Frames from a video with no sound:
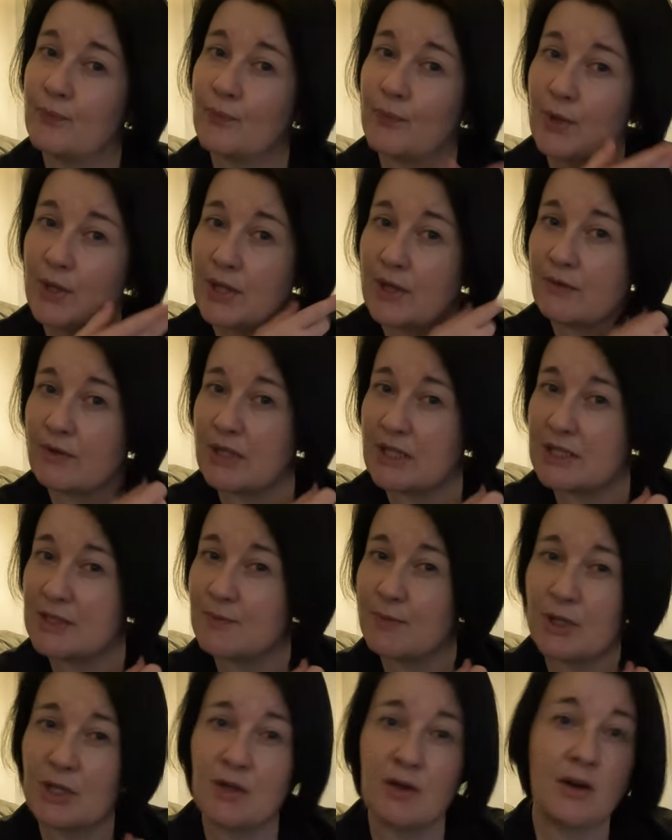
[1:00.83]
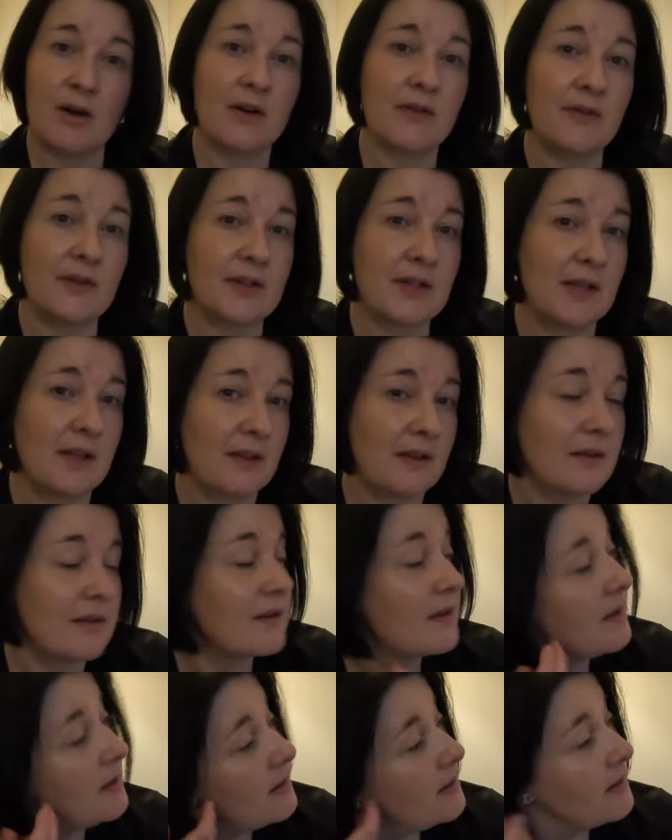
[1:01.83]
But they're ready to be cut off. I think
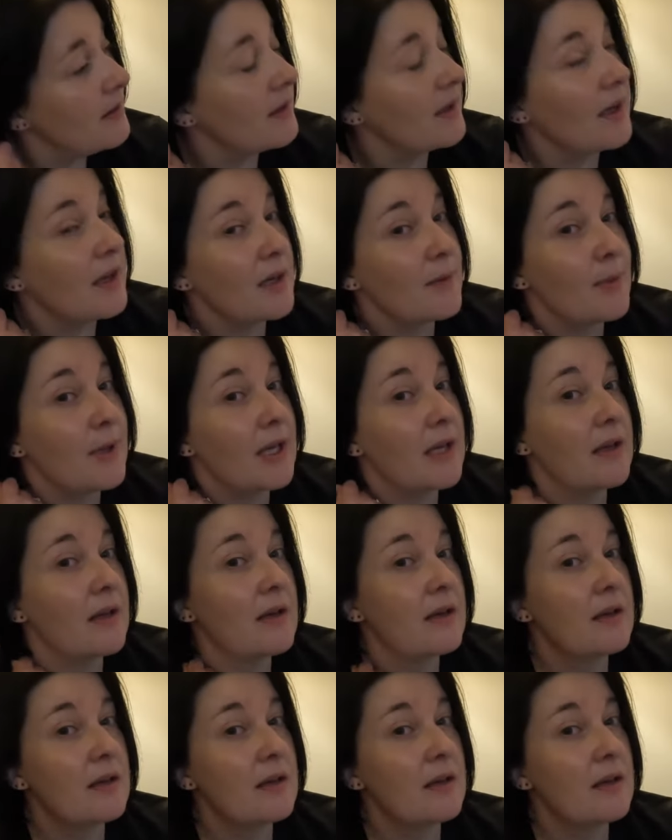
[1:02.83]
getting a bit